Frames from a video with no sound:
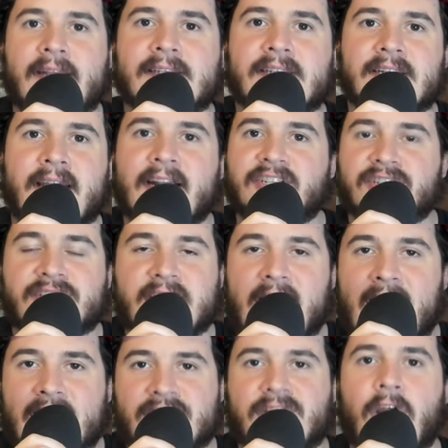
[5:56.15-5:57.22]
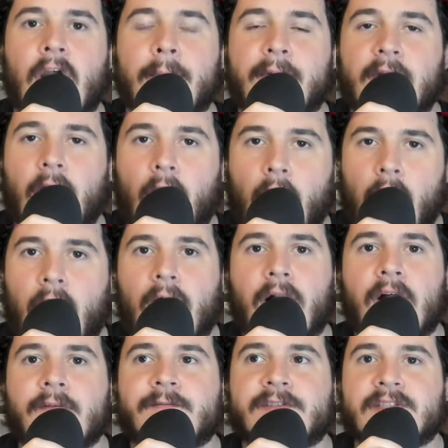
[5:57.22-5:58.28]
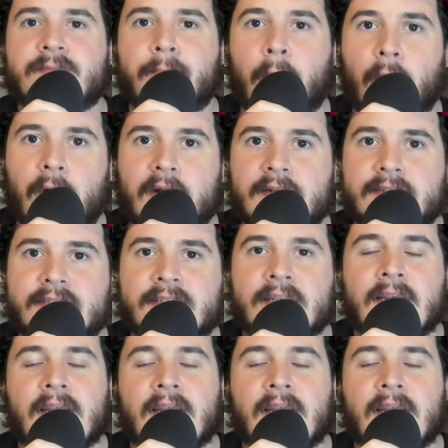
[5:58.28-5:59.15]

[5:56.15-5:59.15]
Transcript: and not just NASCAR, but all of sports.